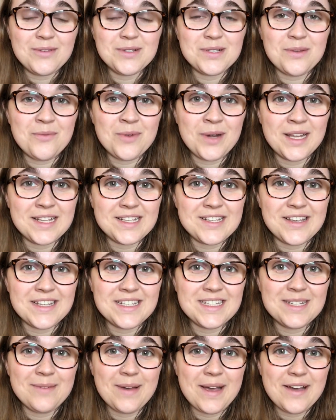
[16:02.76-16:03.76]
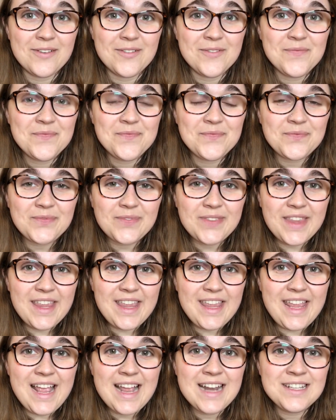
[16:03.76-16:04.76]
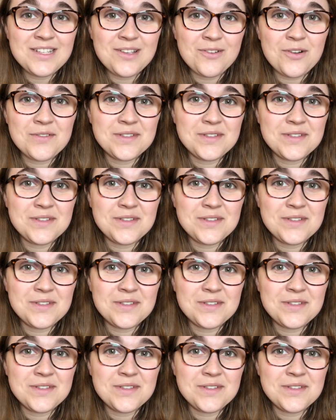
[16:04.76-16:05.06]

which I'm really excited about. And so